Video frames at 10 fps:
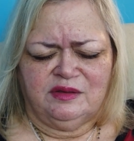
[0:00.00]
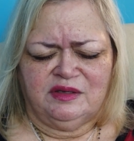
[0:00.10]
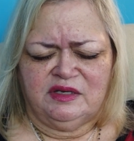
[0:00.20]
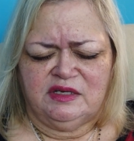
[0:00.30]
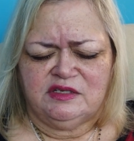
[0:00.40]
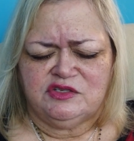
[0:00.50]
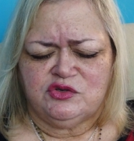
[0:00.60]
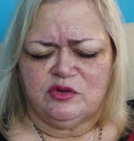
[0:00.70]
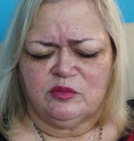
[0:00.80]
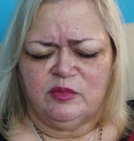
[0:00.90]
It is
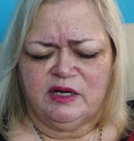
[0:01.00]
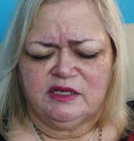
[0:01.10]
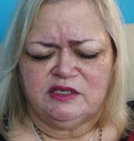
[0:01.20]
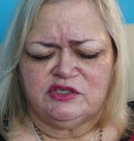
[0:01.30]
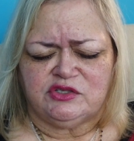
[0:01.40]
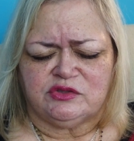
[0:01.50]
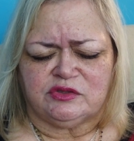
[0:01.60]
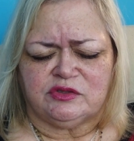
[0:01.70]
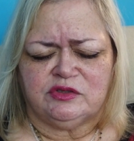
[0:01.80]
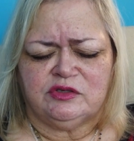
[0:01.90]
your
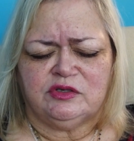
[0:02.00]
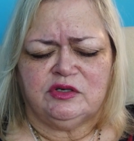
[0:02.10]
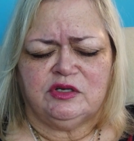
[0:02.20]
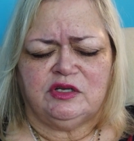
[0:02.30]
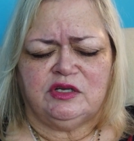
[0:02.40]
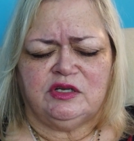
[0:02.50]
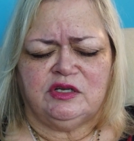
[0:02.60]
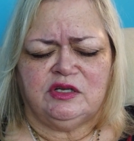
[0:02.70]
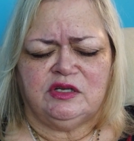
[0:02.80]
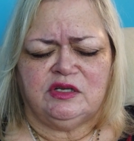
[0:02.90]
monitor.
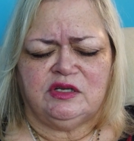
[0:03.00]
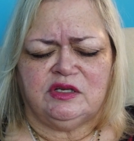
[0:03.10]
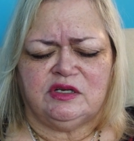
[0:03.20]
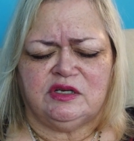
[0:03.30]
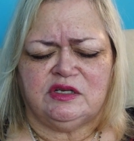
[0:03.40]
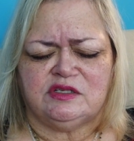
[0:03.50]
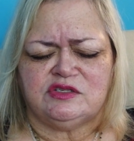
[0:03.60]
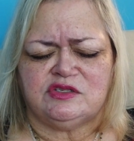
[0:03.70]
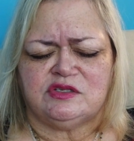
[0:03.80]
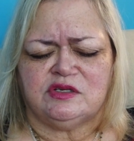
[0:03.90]
It
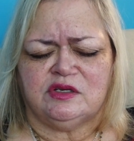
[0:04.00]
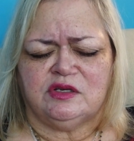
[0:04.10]
is